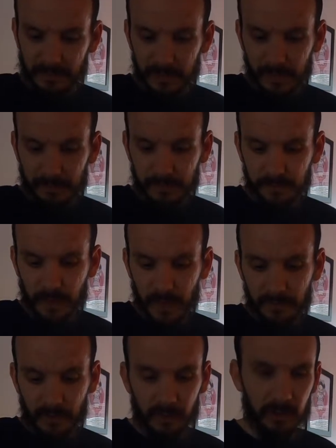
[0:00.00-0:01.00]
The time is
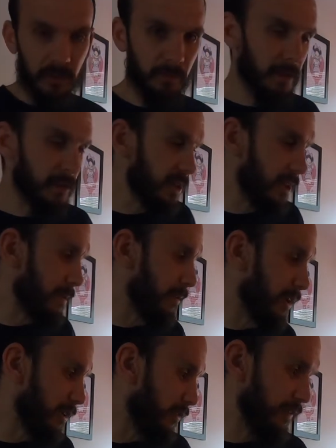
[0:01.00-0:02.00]
5 o'clock. By the time
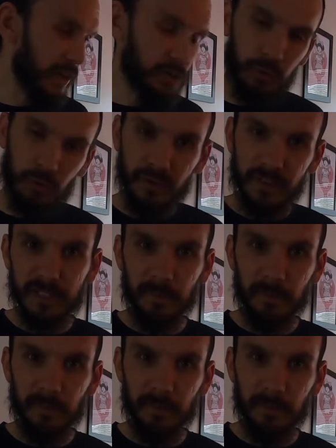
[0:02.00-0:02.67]
I'm kind of finished with all this,